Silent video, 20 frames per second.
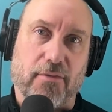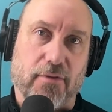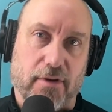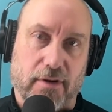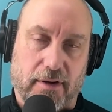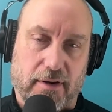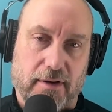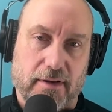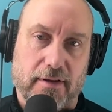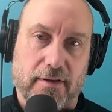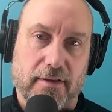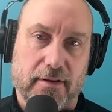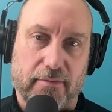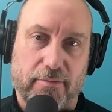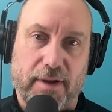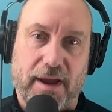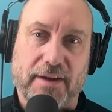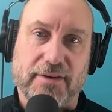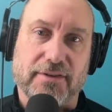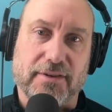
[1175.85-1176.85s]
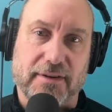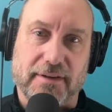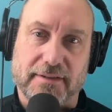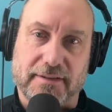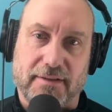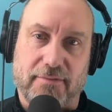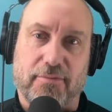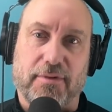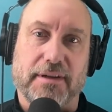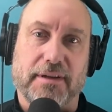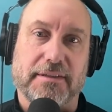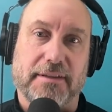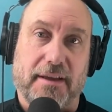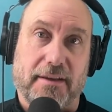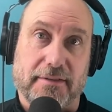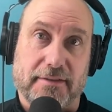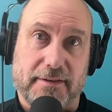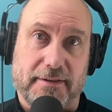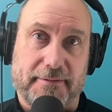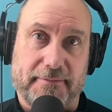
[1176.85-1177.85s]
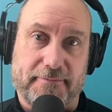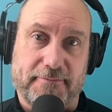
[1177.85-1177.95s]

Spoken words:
work. Their passion is someplace else.